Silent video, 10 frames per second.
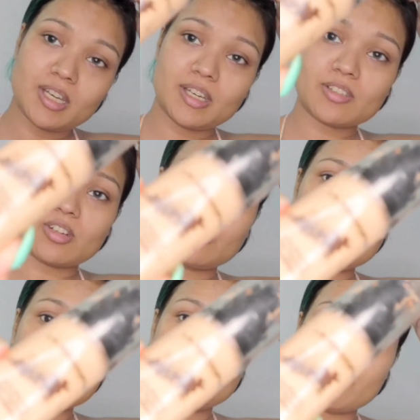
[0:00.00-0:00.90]
It's called
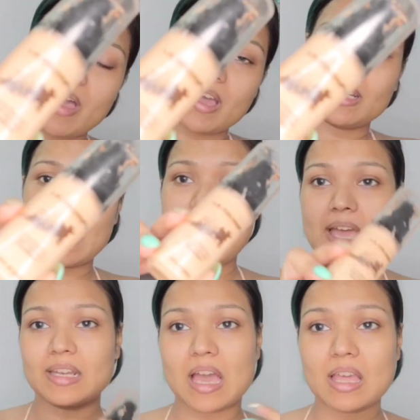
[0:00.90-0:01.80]
Truly Matte,
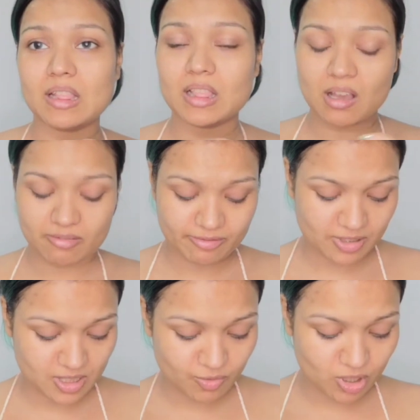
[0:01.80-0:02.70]
and I love
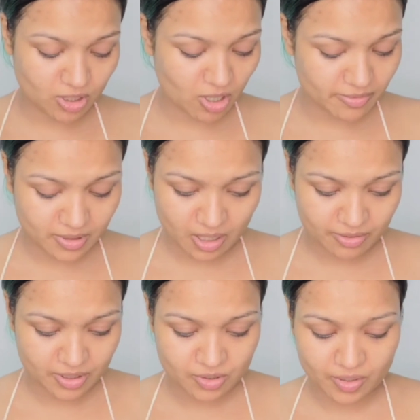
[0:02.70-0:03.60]
this full
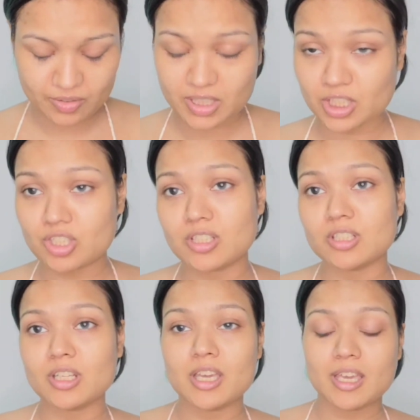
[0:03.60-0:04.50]
coverage
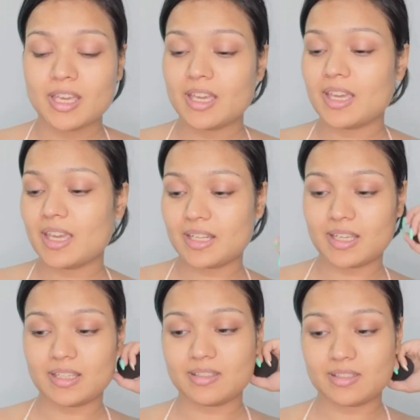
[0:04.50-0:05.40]
foundation. It
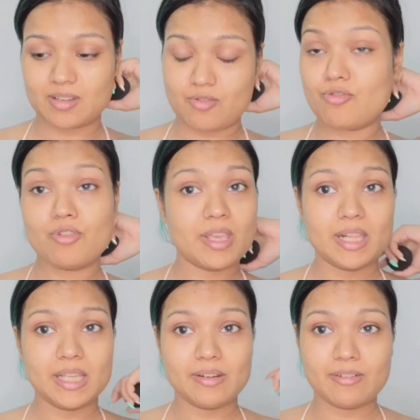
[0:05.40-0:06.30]
is
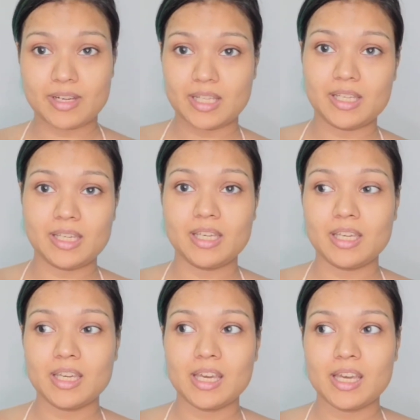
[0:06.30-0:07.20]
really,
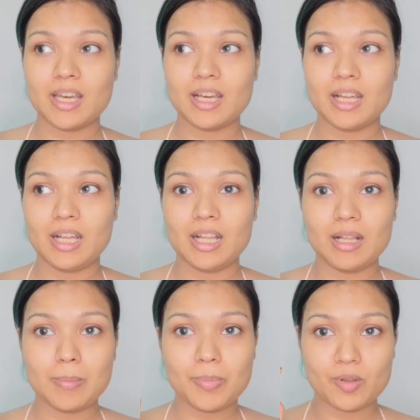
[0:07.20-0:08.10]
really
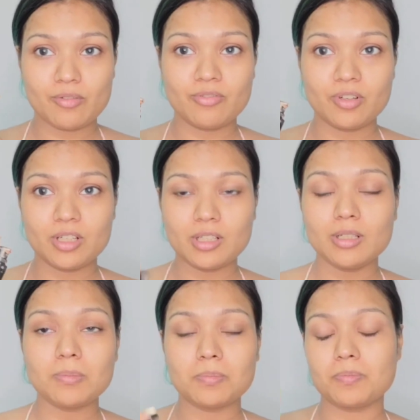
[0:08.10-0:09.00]

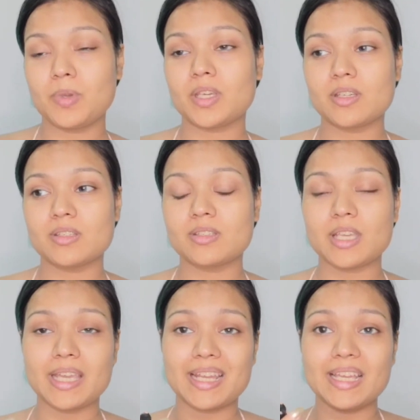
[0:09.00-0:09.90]
beautiful because
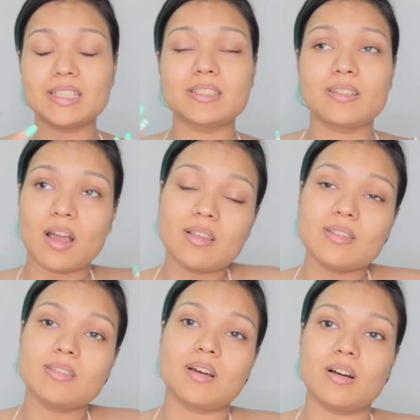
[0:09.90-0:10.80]
it
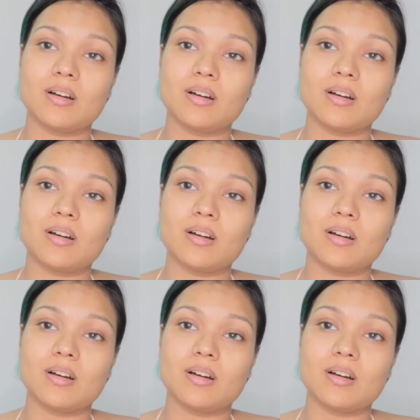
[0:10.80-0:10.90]
does